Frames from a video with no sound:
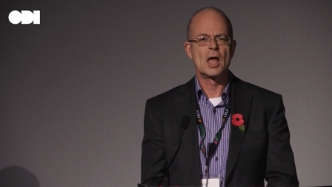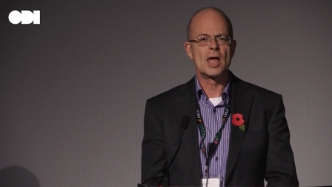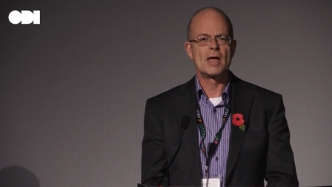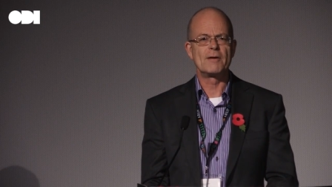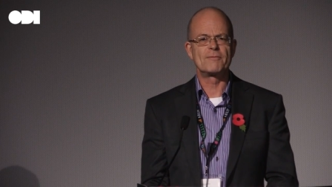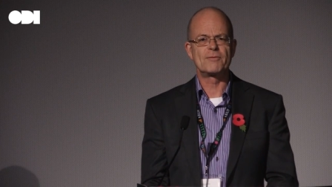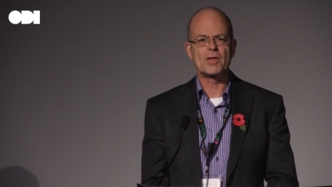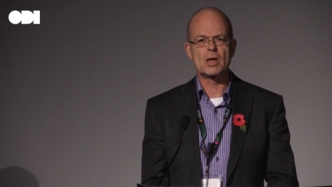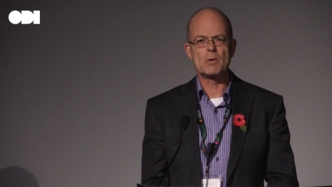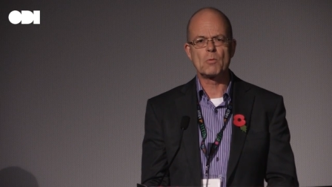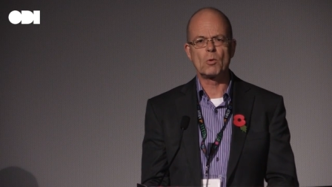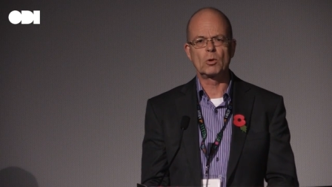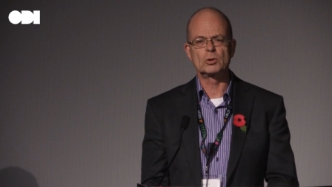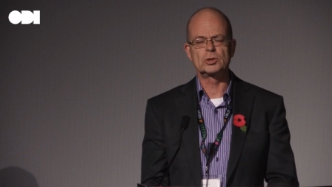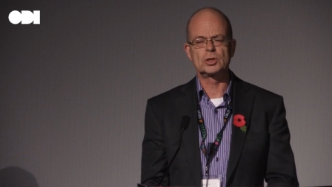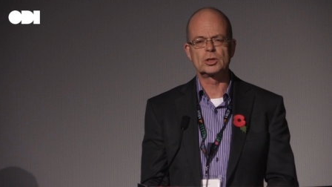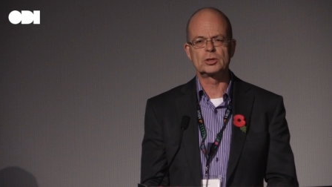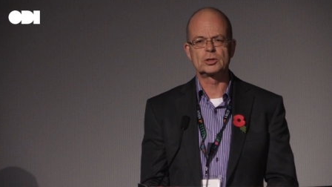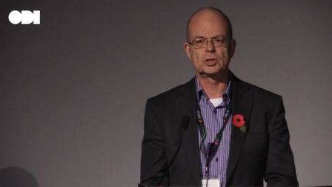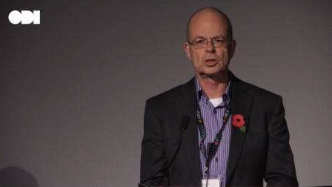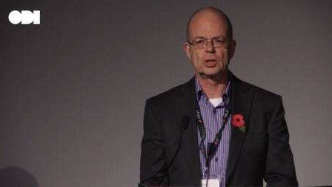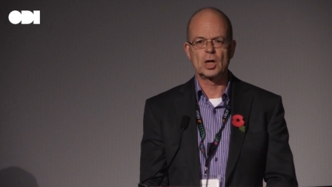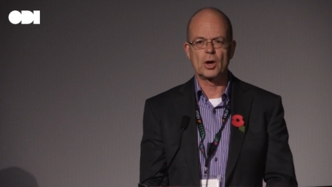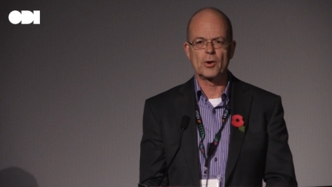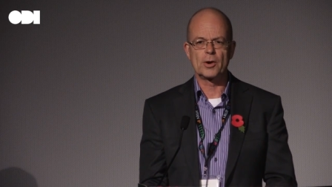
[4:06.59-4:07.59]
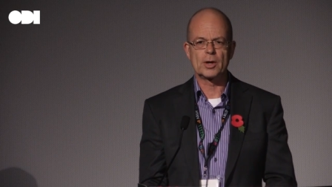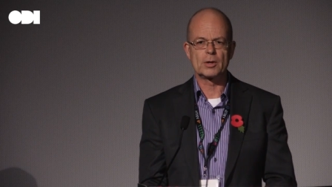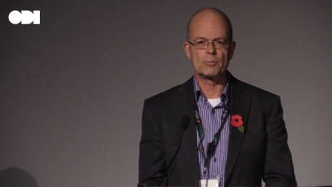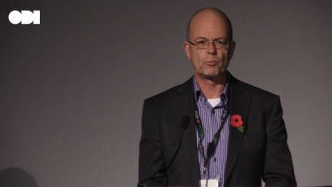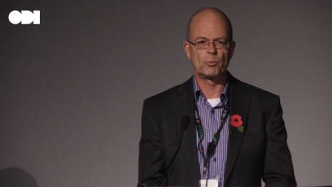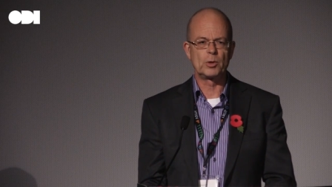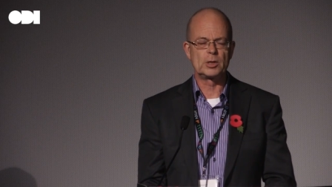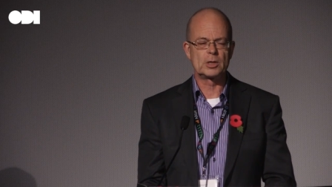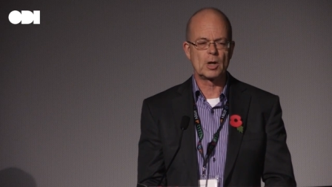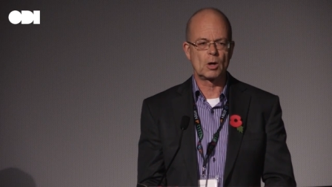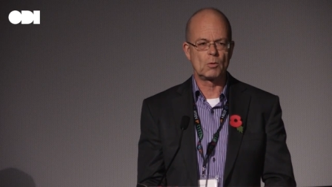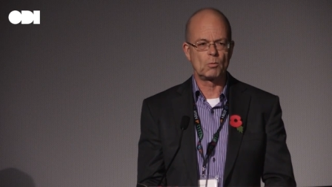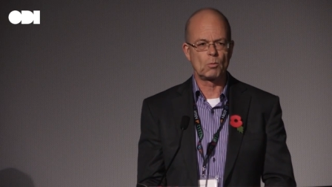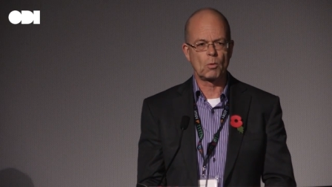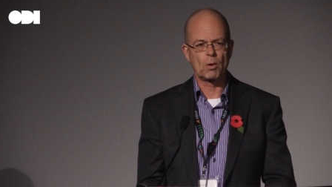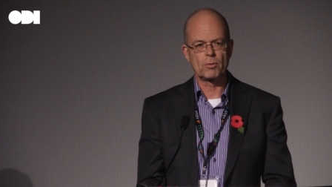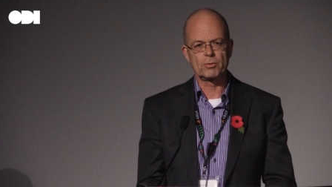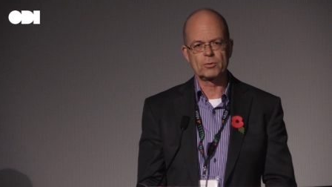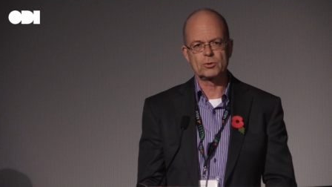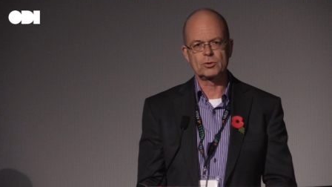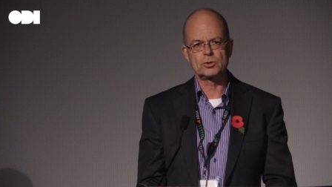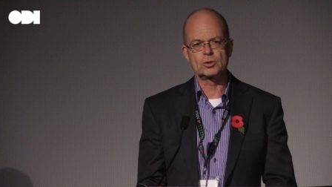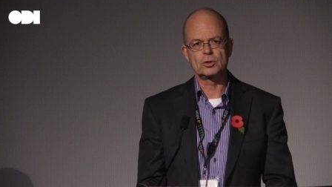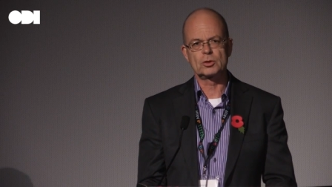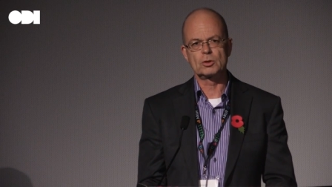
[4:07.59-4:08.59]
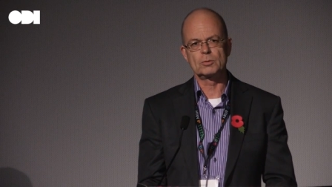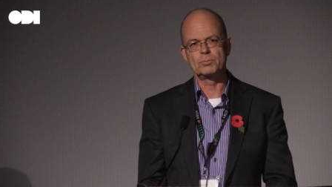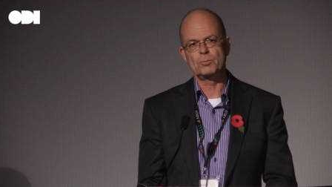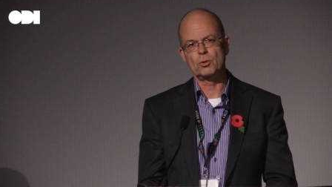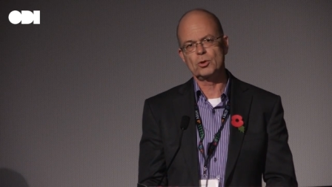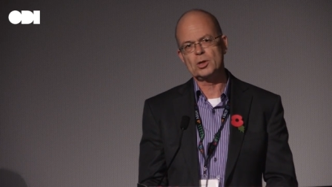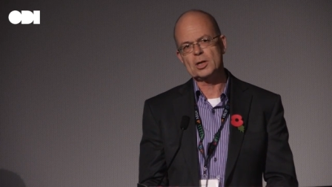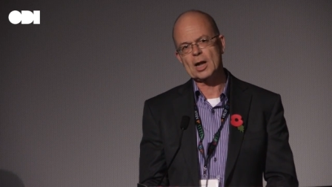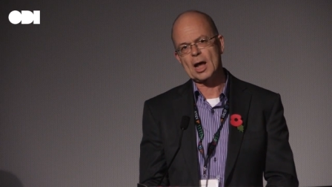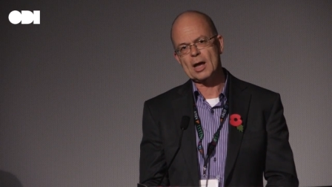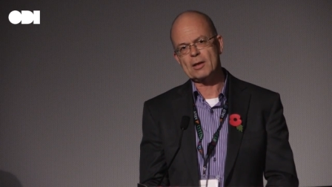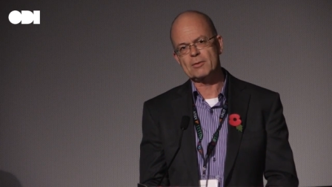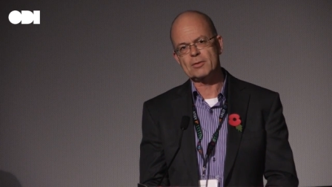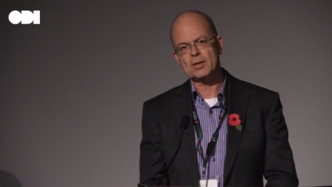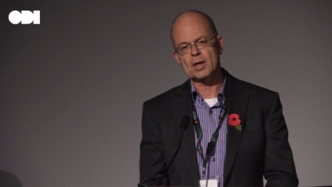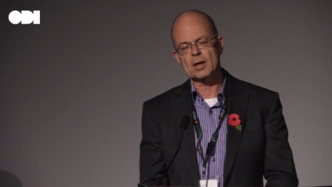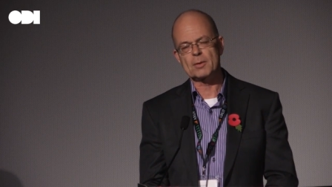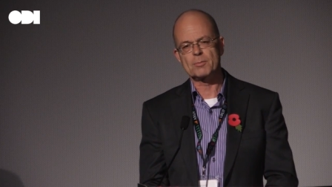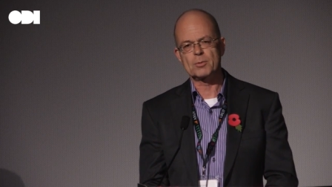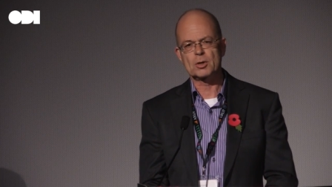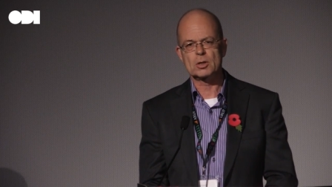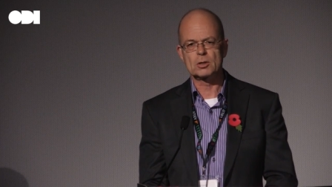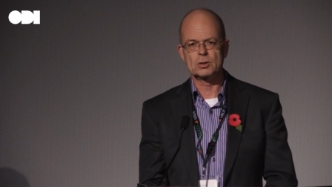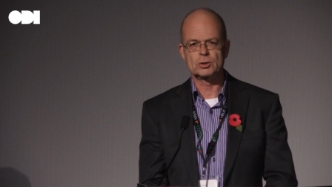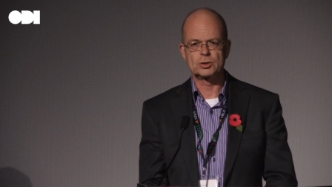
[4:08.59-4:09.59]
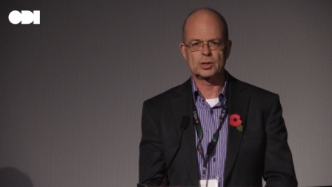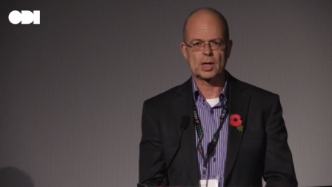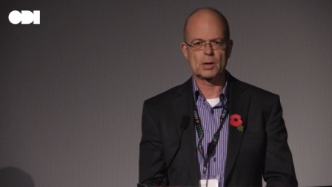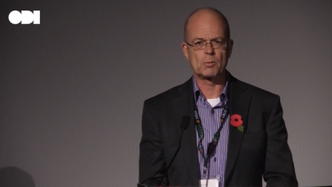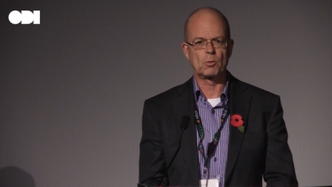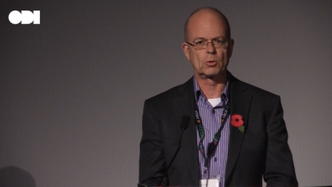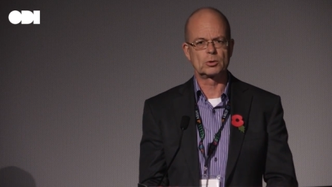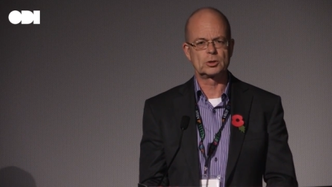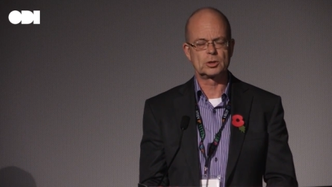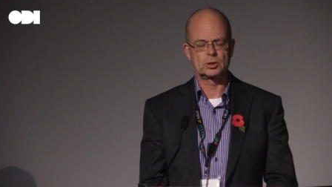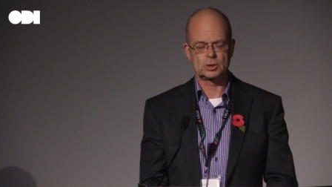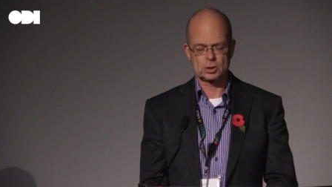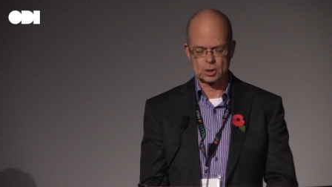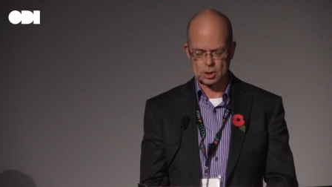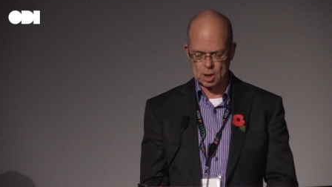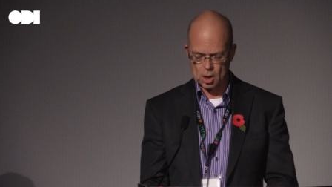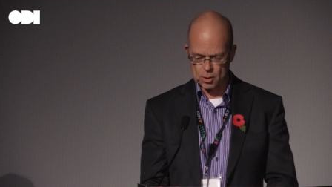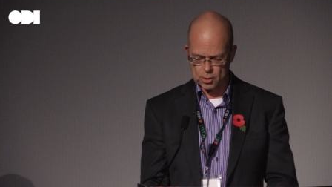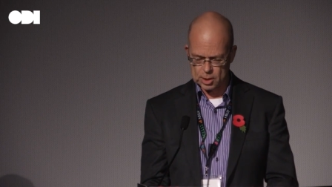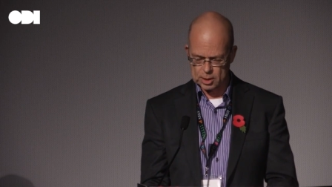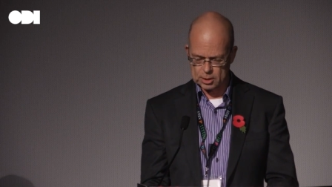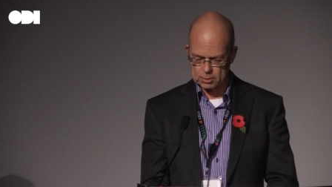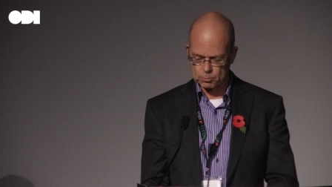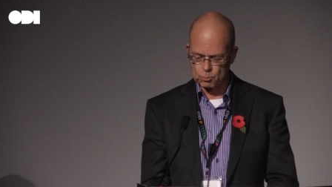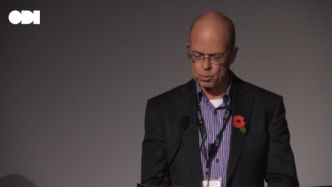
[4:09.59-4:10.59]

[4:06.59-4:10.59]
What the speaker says: If they want us to know it, we don't want to put it out there because they want us to know it.